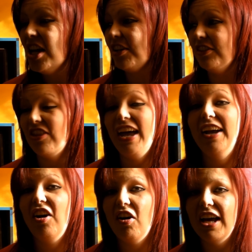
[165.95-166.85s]
because that
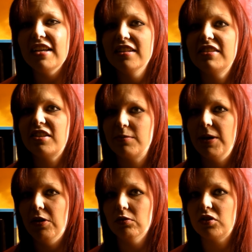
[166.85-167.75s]
guy
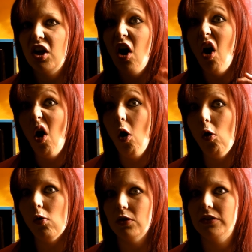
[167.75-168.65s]
smelt
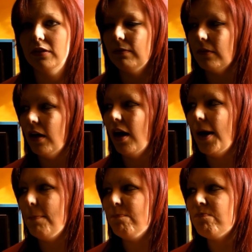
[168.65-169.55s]
awesome.
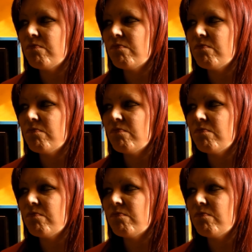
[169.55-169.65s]
Um,